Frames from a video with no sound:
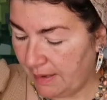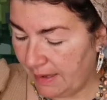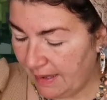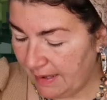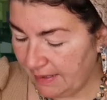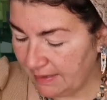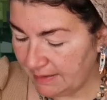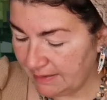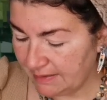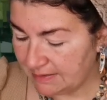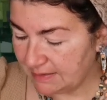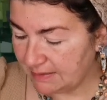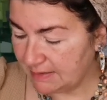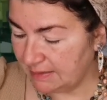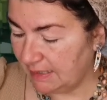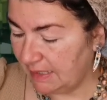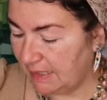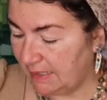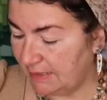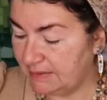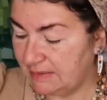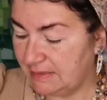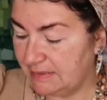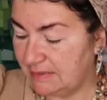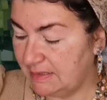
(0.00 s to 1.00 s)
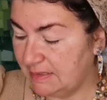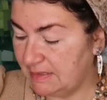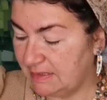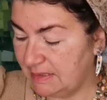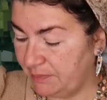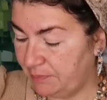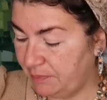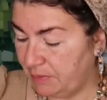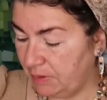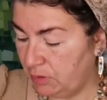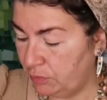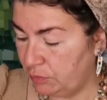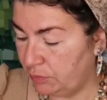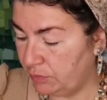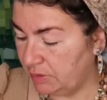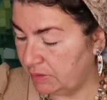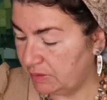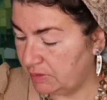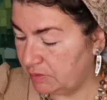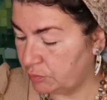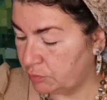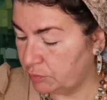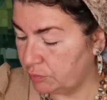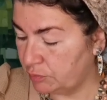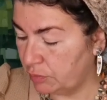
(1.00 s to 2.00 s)
base, and this is
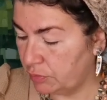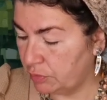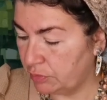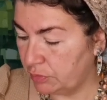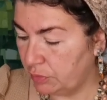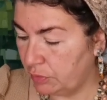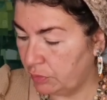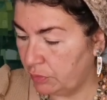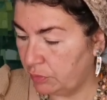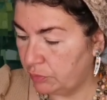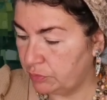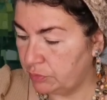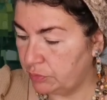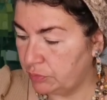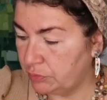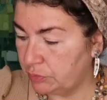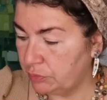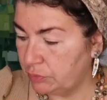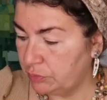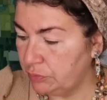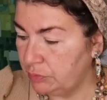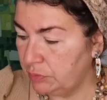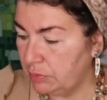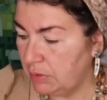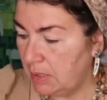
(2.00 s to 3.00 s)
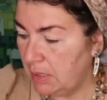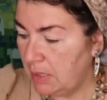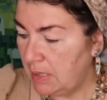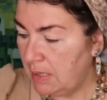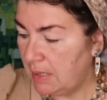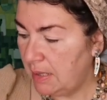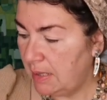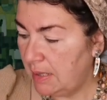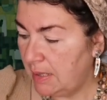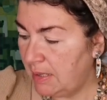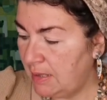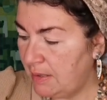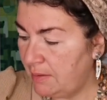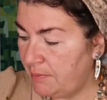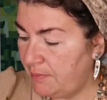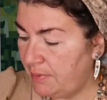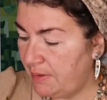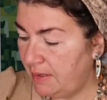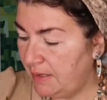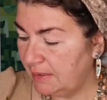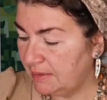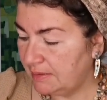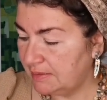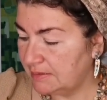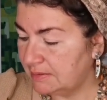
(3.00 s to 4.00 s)
Epiloise Rumor 02
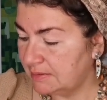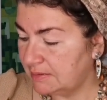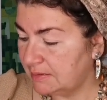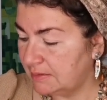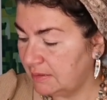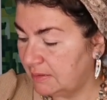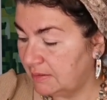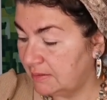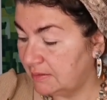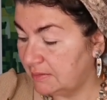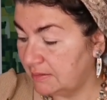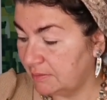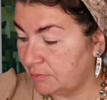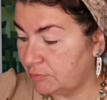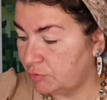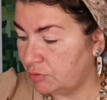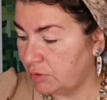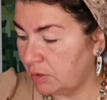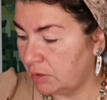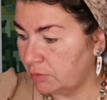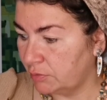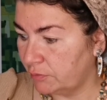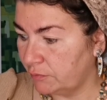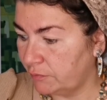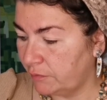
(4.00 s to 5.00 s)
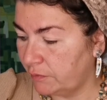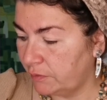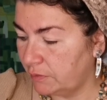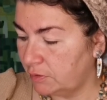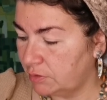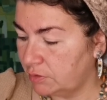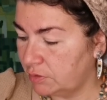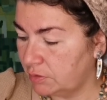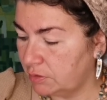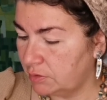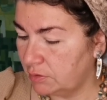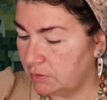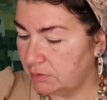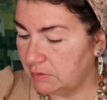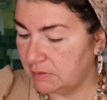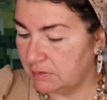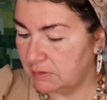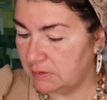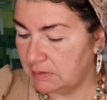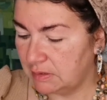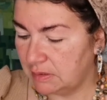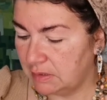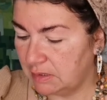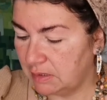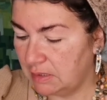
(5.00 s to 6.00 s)
base, as I'm trying to finish it,
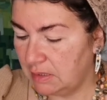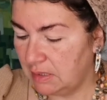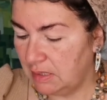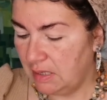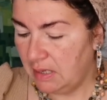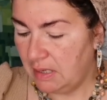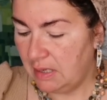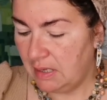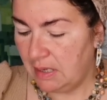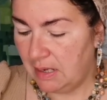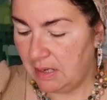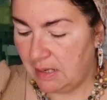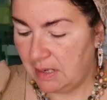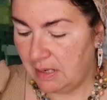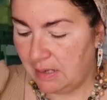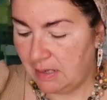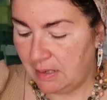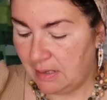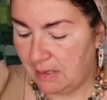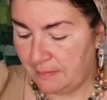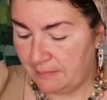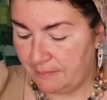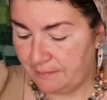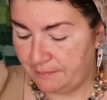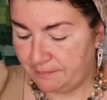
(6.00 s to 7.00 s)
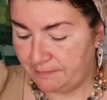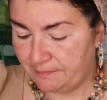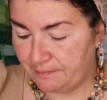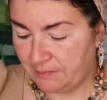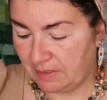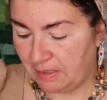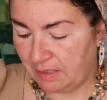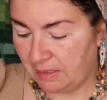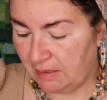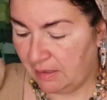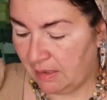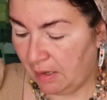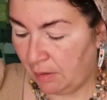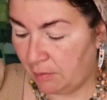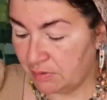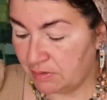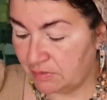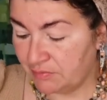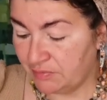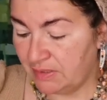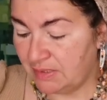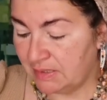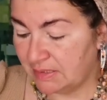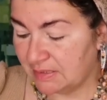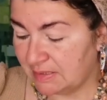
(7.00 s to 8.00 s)
honestly. Yeah, I
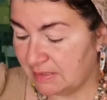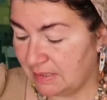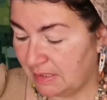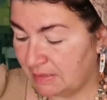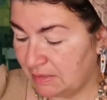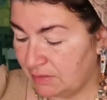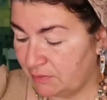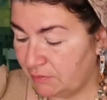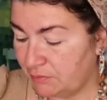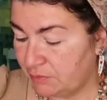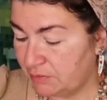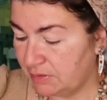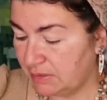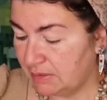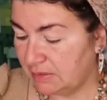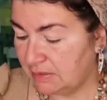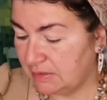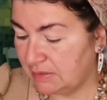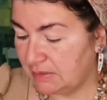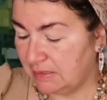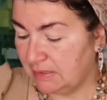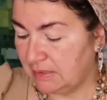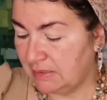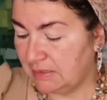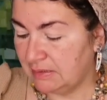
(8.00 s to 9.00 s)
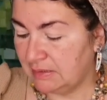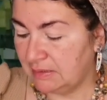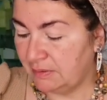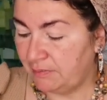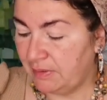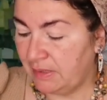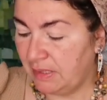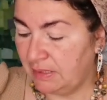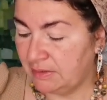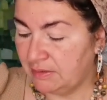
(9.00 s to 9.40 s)
was very excited for that, and I